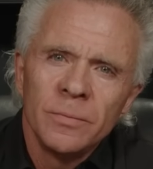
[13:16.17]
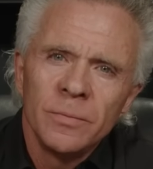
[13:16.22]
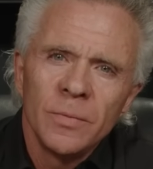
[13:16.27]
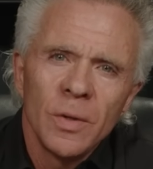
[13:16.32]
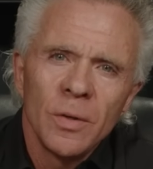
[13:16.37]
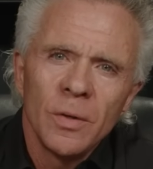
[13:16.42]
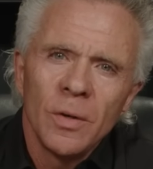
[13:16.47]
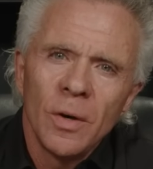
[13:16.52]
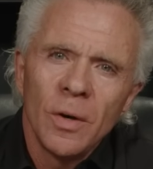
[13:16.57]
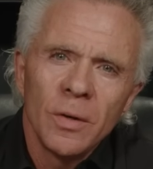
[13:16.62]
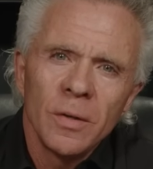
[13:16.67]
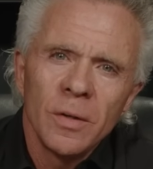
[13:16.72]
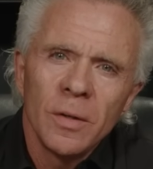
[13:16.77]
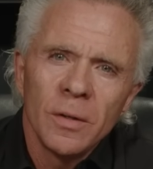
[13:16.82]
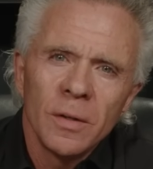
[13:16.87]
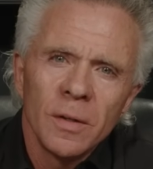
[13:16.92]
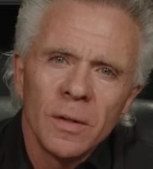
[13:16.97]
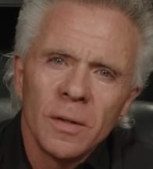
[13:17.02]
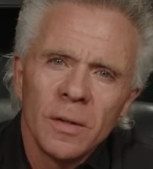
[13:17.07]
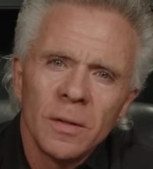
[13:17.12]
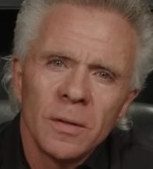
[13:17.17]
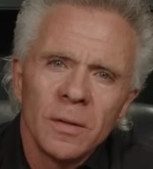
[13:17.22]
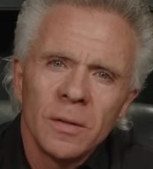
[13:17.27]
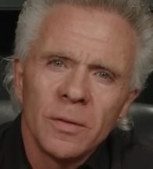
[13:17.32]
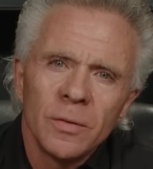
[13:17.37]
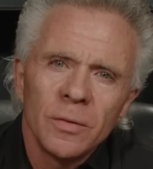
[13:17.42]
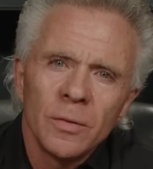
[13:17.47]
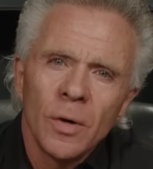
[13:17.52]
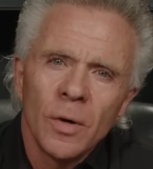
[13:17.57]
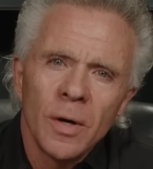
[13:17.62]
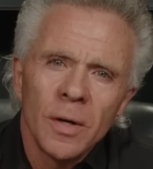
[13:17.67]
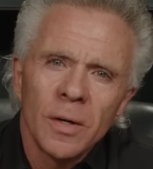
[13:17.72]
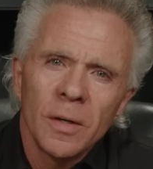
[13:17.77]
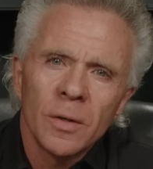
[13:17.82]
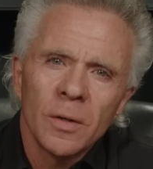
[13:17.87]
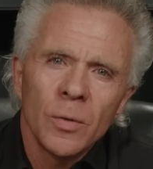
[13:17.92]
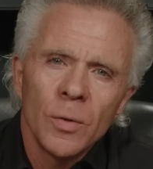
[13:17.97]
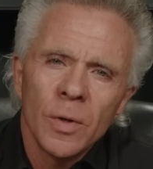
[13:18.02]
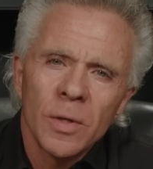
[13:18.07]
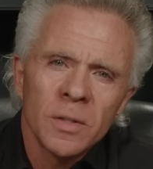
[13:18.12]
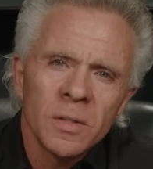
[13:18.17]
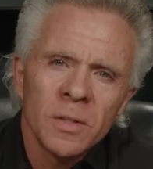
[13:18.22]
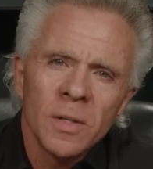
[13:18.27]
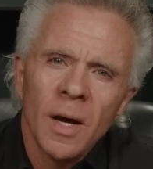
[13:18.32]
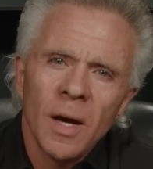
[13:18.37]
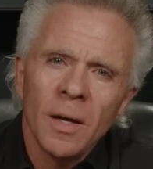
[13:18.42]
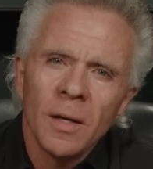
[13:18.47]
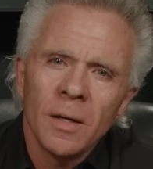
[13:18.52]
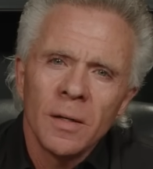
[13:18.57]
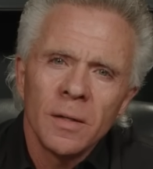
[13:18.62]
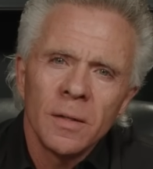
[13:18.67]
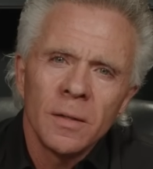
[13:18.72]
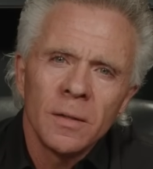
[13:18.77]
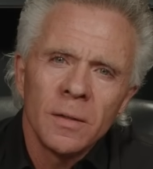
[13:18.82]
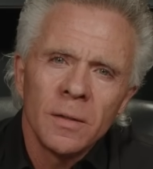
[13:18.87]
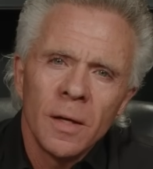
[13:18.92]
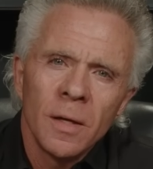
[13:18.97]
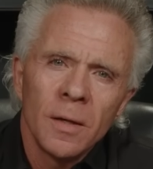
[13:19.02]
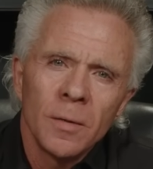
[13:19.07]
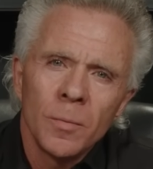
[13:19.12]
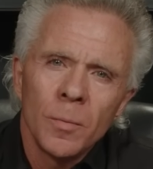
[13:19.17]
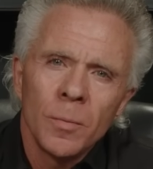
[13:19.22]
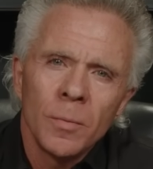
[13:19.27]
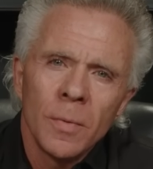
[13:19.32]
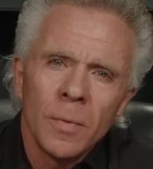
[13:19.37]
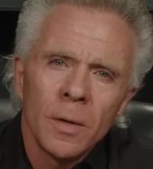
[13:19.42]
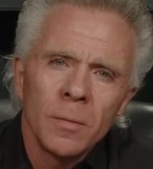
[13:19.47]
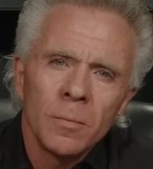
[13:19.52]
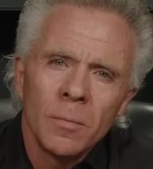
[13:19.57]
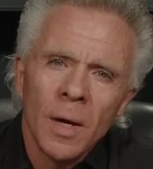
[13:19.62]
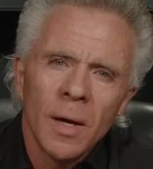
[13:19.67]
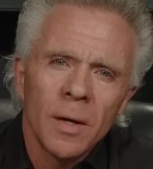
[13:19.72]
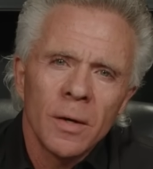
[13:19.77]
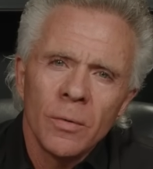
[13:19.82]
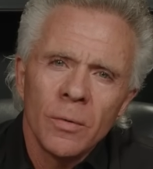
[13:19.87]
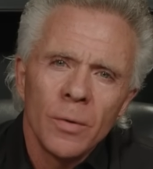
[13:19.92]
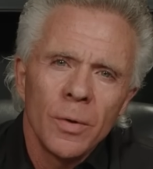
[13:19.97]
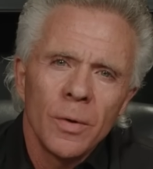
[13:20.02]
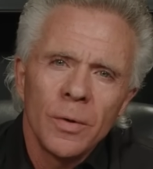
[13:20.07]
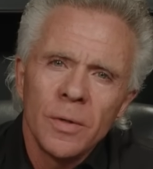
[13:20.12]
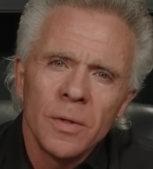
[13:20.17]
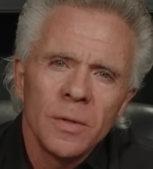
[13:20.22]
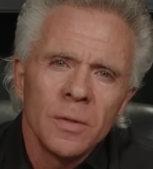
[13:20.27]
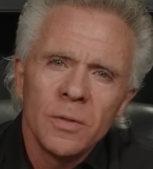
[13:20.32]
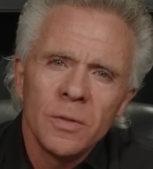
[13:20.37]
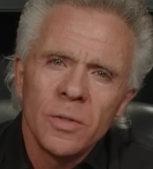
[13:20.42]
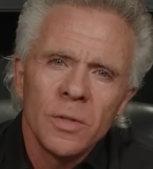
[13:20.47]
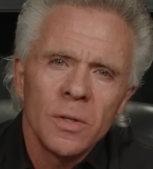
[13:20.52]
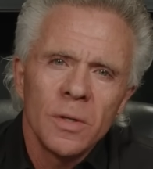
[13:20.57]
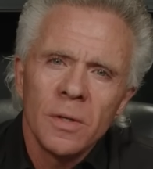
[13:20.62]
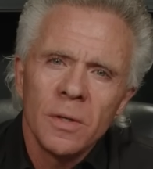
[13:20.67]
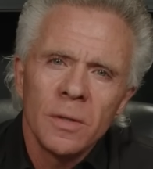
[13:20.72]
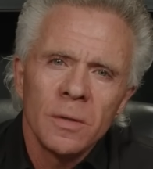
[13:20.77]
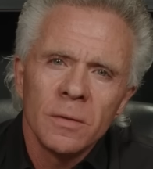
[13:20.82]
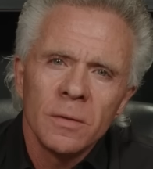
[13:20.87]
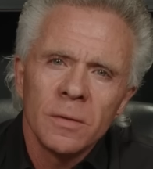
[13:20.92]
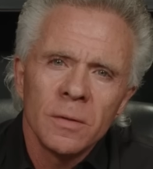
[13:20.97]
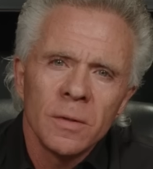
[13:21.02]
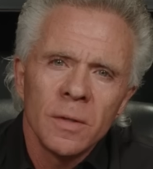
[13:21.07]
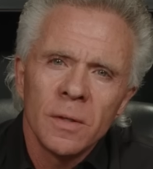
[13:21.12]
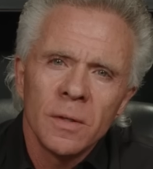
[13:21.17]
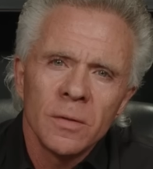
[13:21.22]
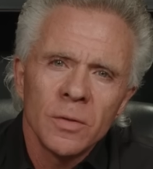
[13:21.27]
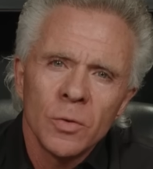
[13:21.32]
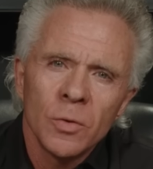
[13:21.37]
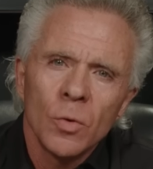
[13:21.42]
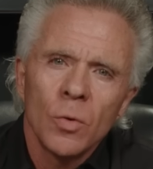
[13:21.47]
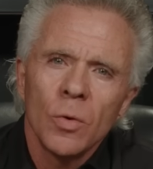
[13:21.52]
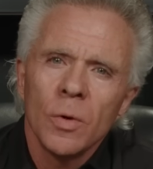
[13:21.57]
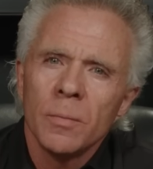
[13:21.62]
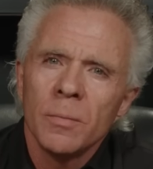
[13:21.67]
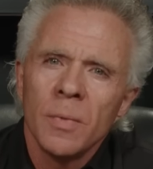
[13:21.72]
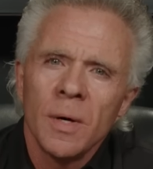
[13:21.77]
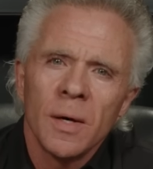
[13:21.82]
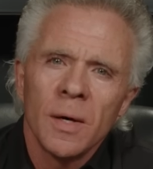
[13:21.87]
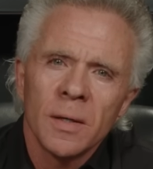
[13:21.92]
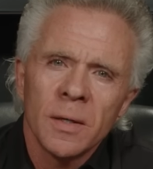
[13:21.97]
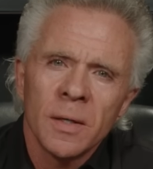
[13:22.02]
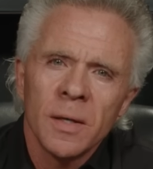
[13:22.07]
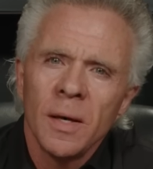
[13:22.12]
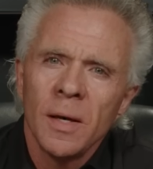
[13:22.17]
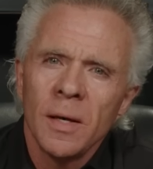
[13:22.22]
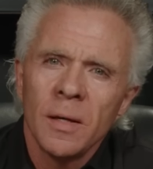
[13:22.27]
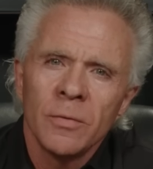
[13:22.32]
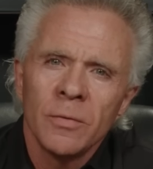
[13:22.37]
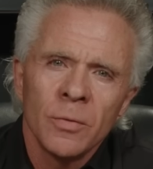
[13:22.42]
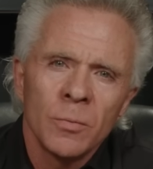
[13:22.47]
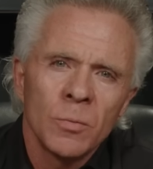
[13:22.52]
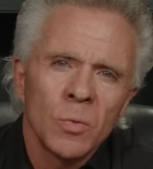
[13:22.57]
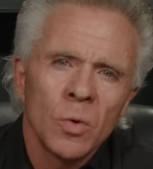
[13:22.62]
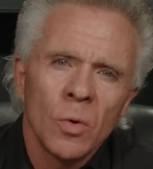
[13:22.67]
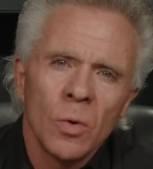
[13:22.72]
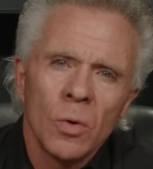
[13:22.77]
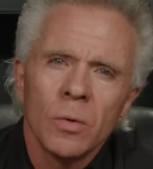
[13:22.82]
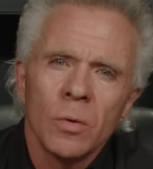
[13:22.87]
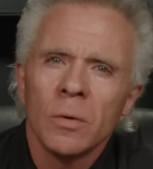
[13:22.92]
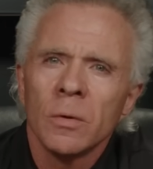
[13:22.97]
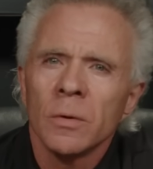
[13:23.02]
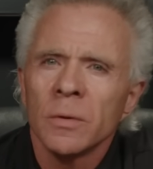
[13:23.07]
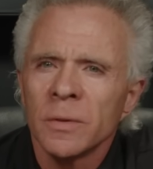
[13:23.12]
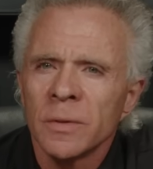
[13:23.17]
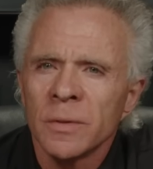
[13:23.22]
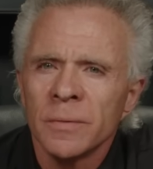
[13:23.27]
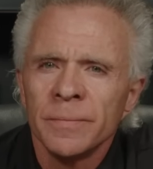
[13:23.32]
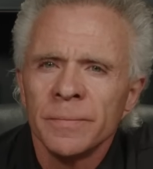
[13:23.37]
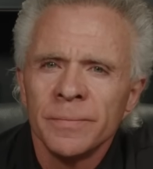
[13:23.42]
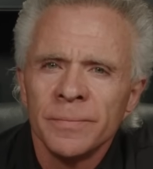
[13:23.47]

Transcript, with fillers: you know, you're gonna throw out a quick salad and, and, and macaroni and cheese and a store-bought cake from Kroger's.